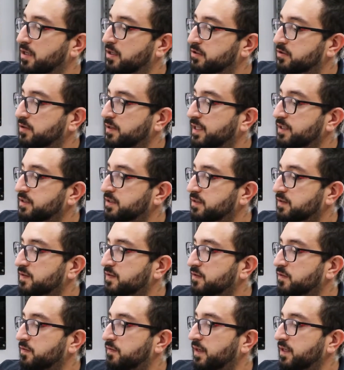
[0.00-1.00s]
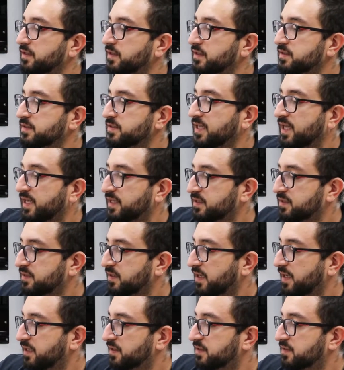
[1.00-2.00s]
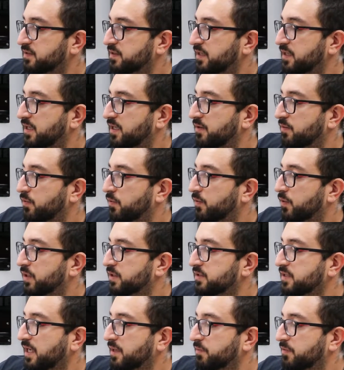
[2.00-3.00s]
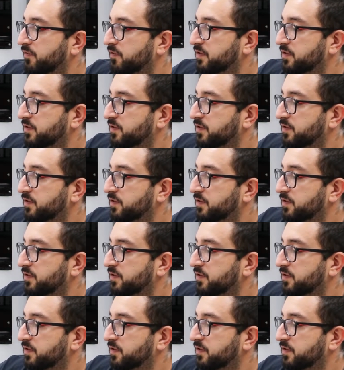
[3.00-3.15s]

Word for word: So let's run this test and see what type of